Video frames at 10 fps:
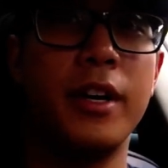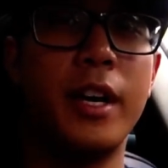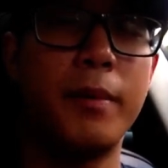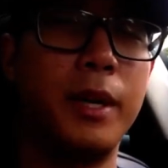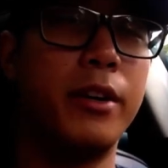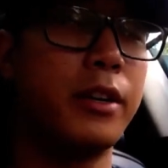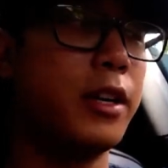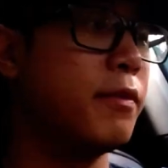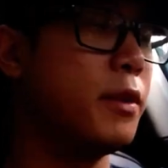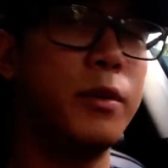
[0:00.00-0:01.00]
and I'm here to
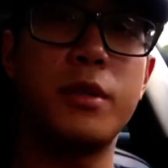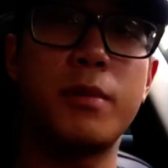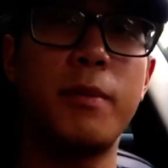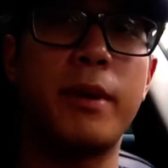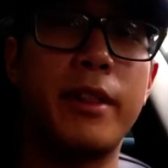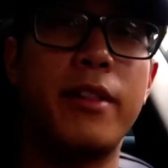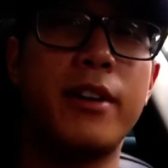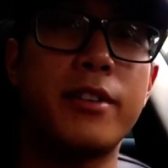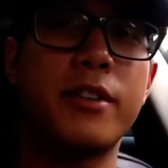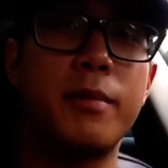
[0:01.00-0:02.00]
give you some of my
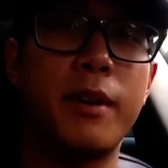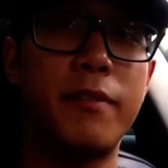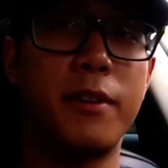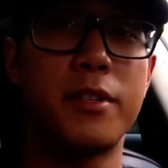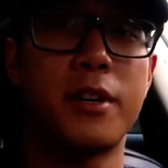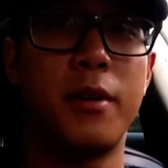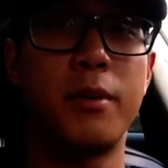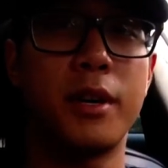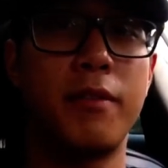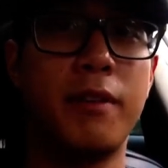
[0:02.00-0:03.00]
thoughts on my first
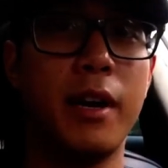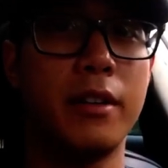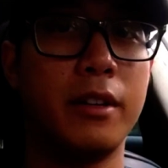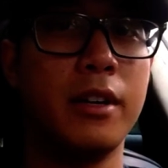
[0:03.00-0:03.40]
Goruck event.